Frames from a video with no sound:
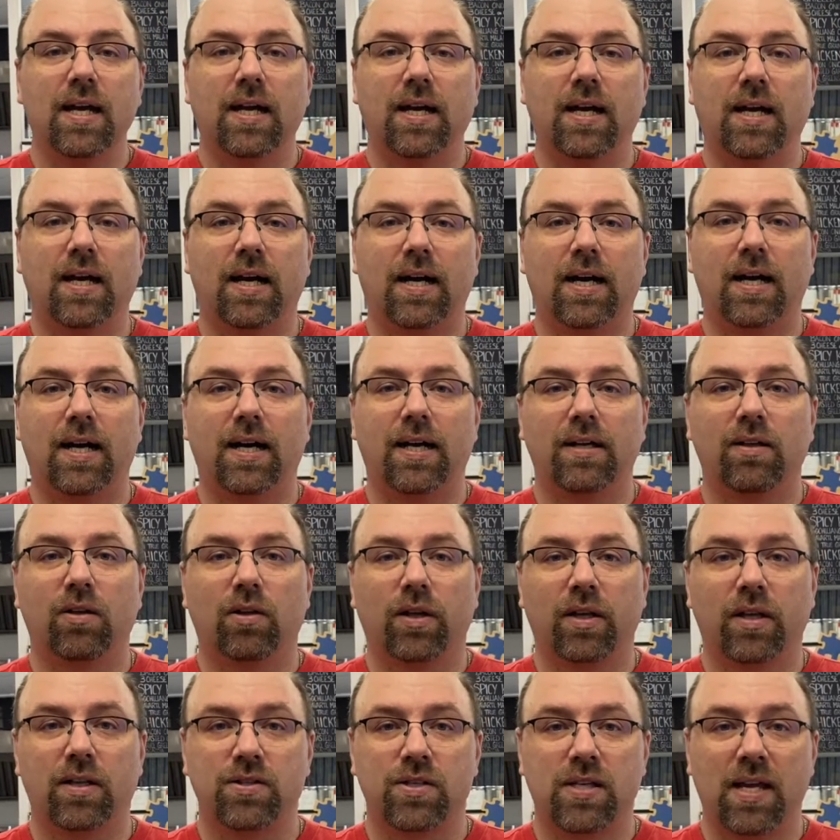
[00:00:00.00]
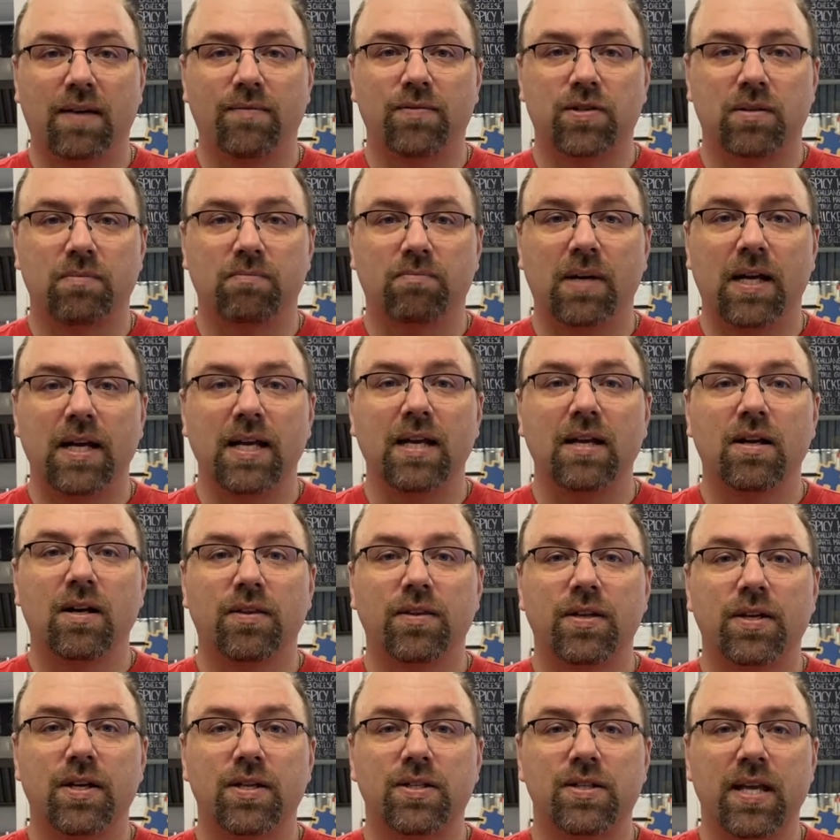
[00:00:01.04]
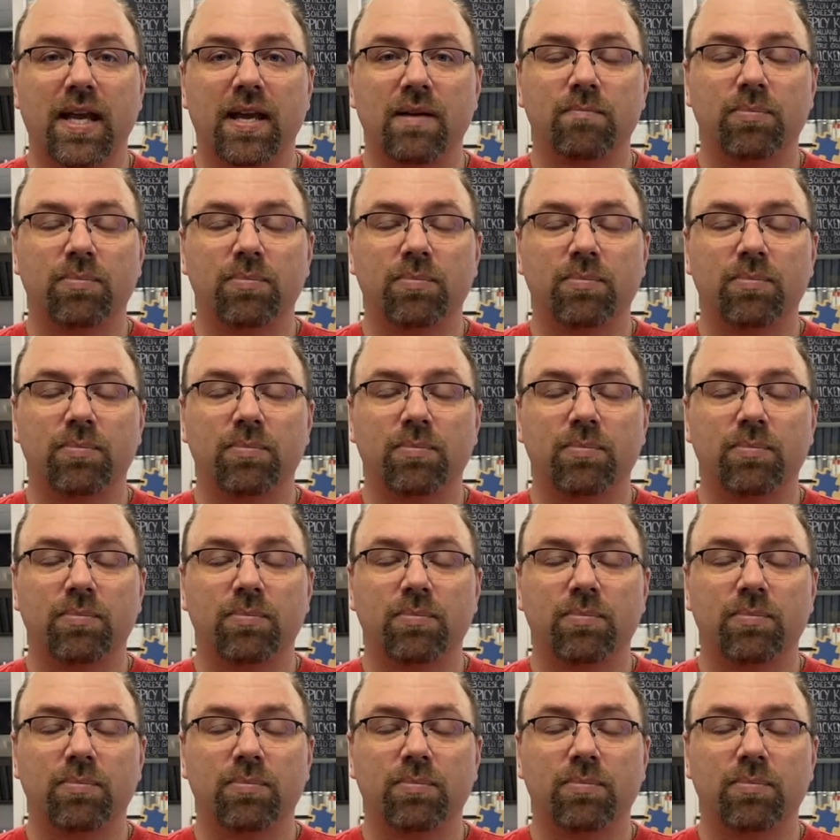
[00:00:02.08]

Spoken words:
You'll save some money on the stay